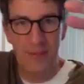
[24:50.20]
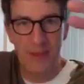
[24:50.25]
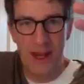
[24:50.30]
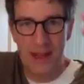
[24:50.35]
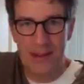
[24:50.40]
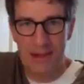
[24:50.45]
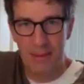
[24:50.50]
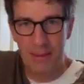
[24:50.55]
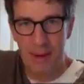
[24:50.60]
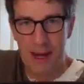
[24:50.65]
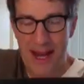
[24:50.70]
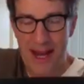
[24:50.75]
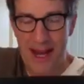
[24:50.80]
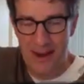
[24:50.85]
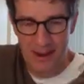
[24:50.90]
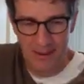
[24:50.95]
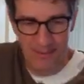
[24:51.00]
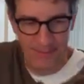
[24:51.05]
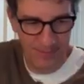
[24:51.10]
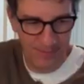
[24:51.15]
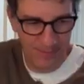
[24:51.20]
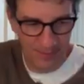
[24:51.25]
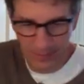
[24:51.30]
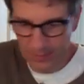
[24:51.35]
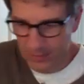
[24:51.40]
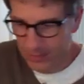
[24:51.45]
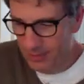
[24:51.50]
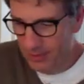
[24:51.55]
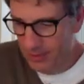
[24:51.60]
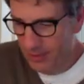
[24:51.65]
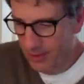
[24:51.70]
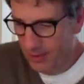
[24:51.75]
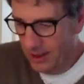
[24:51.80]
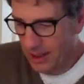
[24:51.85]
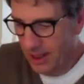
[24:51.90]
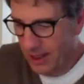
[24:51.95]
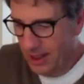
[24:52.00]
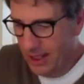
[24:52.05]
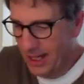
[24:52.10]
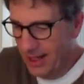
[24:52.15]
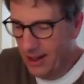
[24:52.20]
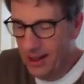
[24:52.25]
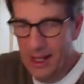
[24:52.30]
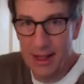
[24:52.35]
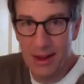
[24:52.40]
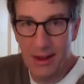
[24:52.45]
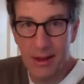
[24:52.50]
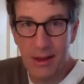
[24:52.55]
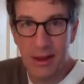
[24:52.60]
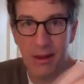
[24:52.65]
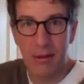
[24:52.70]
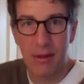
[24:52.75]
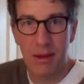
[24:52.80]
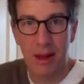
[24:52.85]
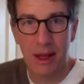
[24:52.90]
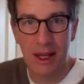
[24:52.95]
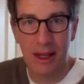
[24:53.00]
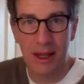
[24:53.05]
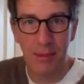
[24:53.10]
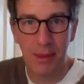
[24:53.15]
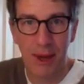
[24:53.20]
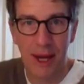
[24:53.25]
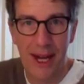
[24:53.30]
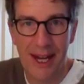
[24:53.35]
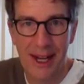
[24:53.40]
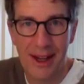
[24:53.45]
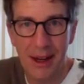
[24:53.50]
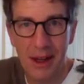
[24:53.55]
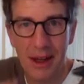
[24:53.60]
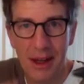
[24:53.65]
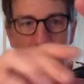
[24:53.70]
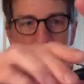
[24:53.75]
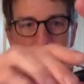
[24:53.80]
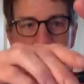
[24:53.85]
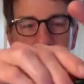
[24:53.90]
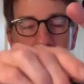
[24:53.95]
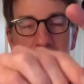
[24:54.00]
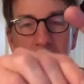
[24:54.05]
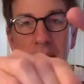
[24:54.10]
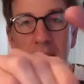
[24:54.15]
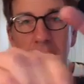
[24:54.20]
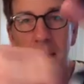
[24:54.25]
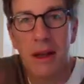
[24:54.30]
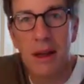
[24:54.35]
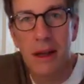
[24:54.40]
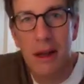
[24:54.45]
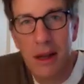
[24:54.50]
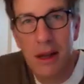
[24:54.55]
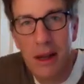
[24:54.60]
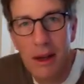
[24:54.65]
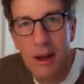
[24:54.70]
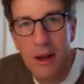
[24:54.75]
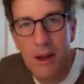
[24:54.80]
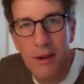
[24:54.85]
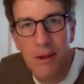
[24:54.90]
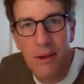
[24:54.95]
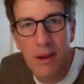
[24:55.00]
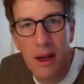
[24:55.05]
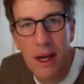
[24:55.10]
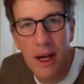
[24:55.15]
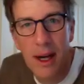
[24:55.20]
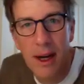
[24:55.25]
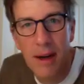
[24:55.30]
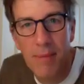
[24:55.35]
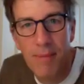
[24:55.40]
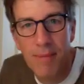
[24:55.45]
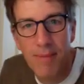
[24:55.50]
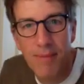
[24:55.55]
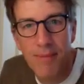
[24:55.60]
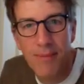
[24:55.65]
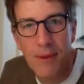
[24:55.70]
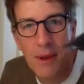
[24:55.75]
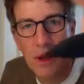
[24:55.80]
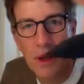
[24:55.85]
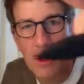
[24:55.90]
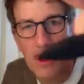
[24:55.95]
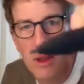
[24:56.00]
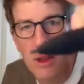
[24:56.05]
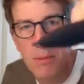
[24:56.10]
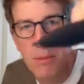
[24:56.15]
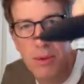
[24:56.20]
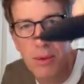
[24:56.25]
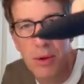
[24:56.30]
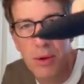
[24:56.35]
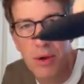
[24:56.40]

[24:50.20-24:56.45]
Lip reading: there's the pad, and this pen goes on the board.